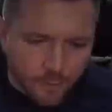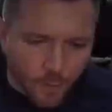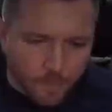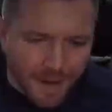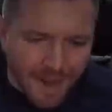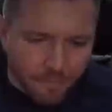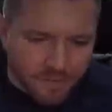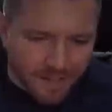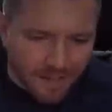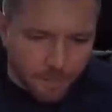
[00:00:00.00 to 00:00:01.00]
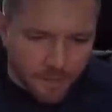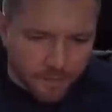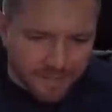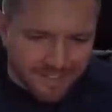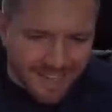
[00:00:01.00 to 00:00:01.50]
one, Pav has sent in a picture
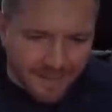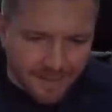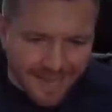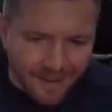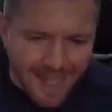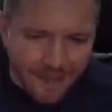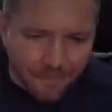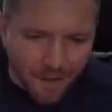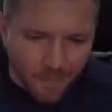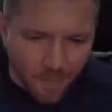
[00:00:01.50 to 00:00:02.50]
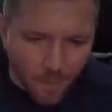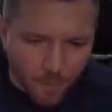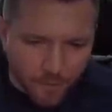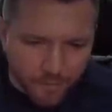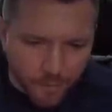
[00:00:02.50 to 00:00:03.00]
of his Seat Leon F R with a one
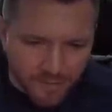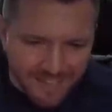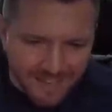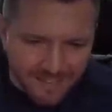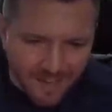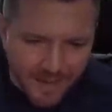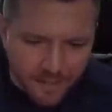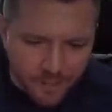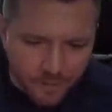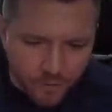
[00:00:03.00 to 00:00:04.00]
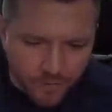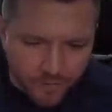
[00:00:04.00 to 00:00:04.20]
point four T S I engine, one hundred